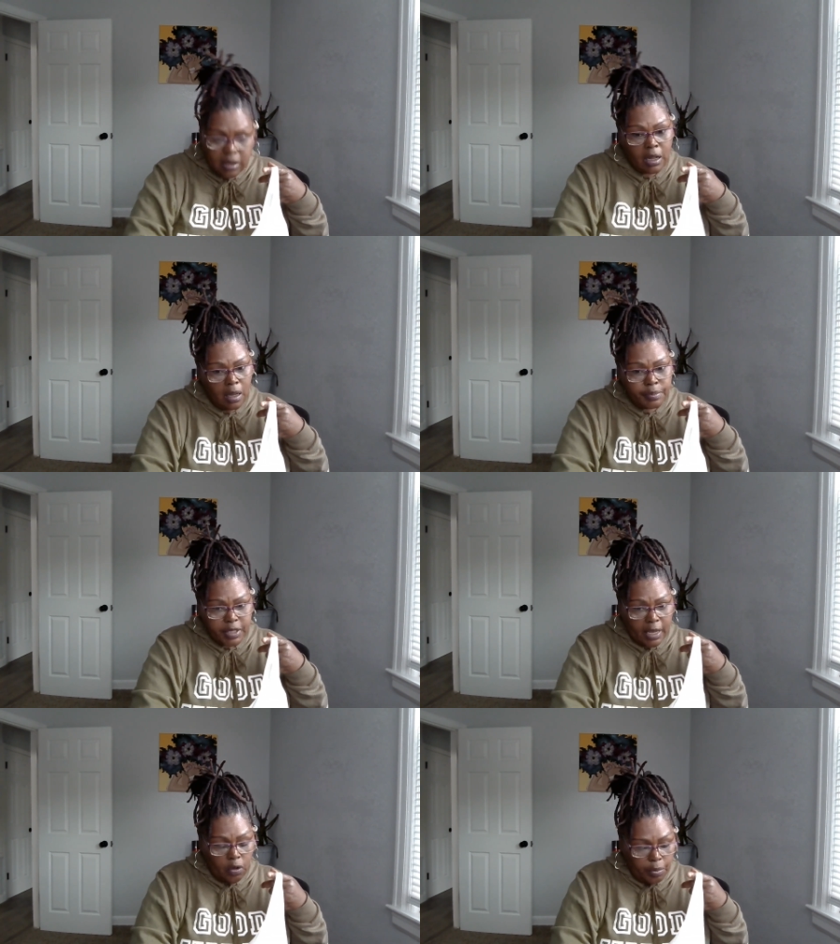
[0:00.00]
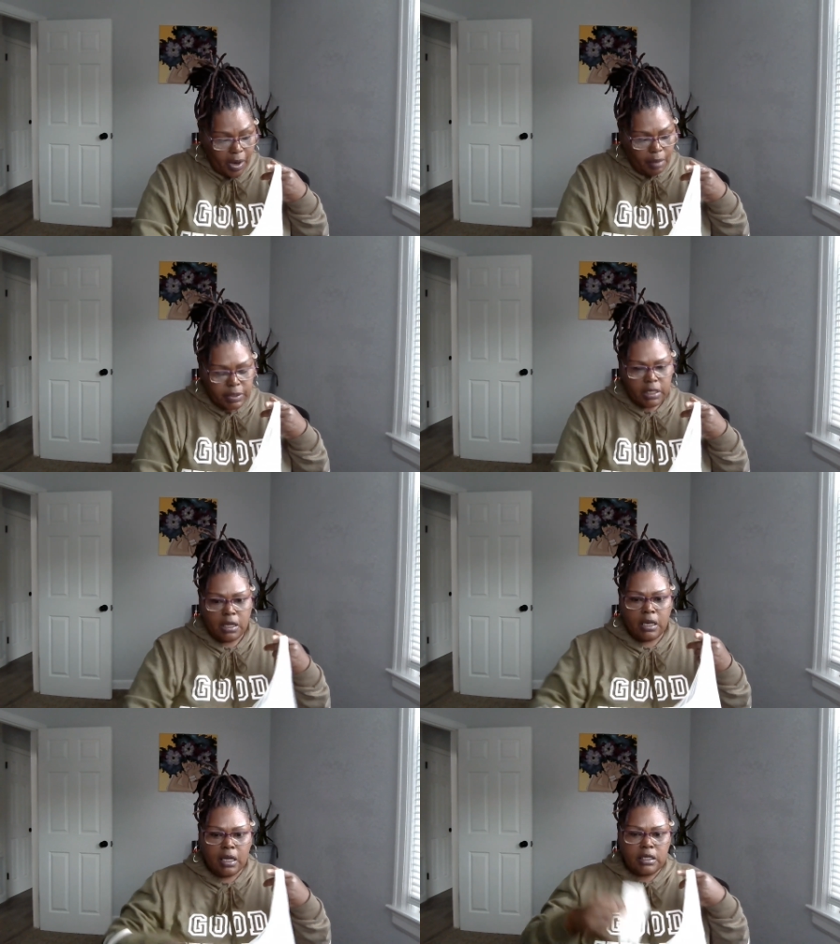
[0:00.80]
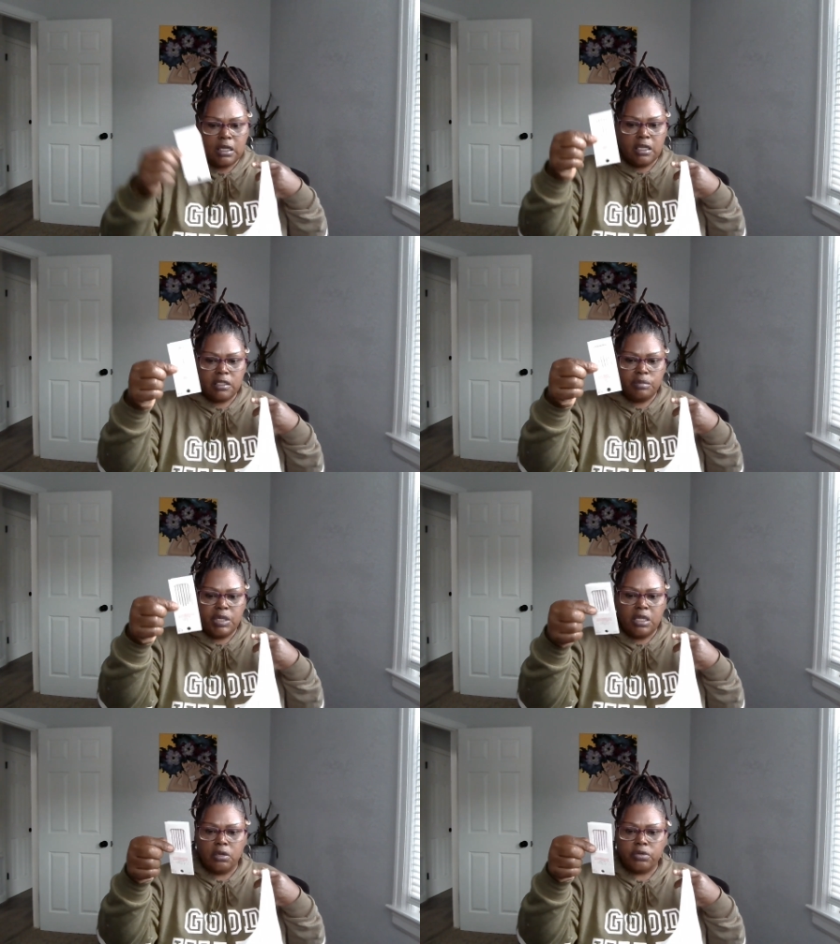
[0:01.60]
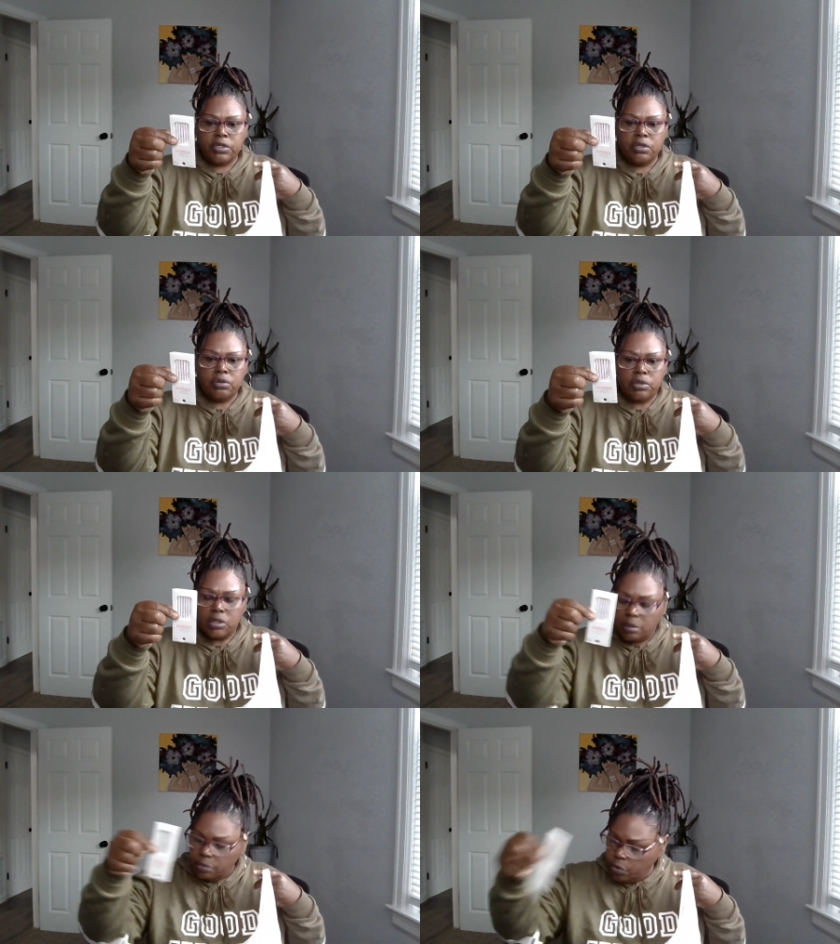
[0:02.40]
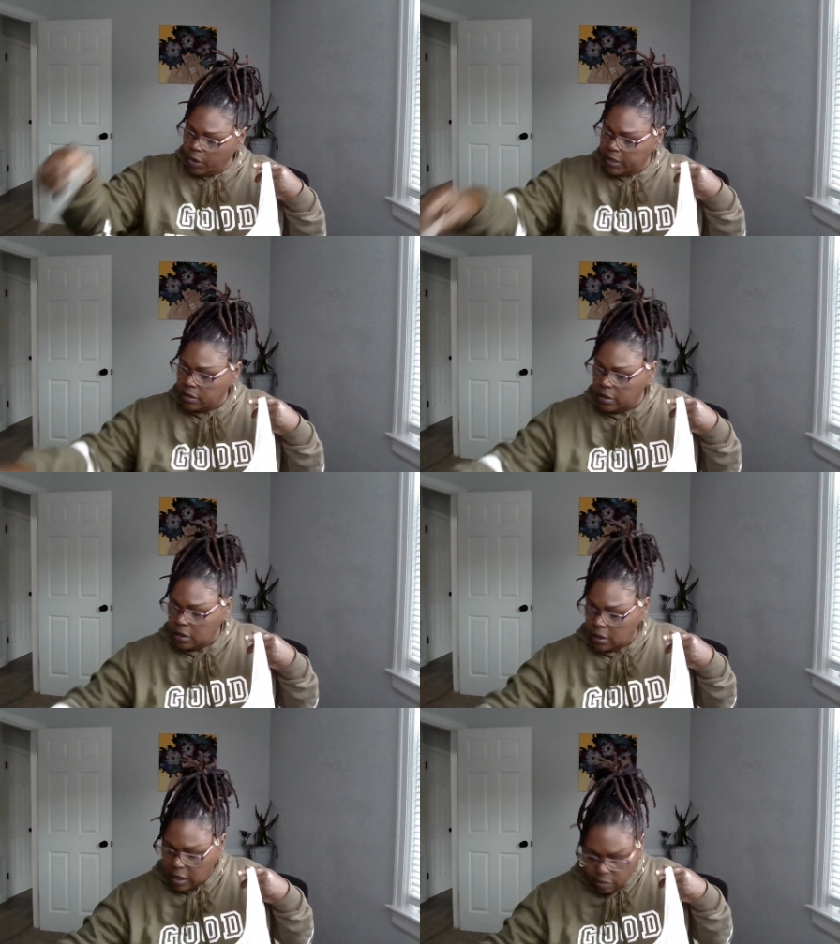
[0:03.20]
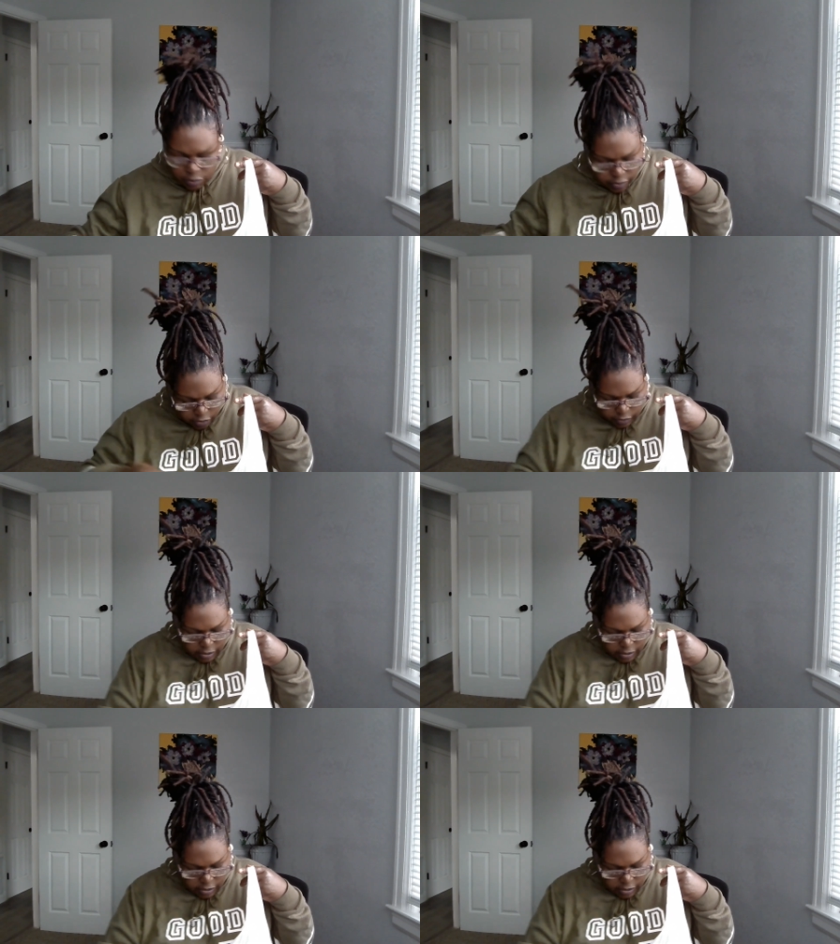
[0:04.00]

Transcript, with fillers: uh, upcycle probably. And I did get some needles too to embroider the name on there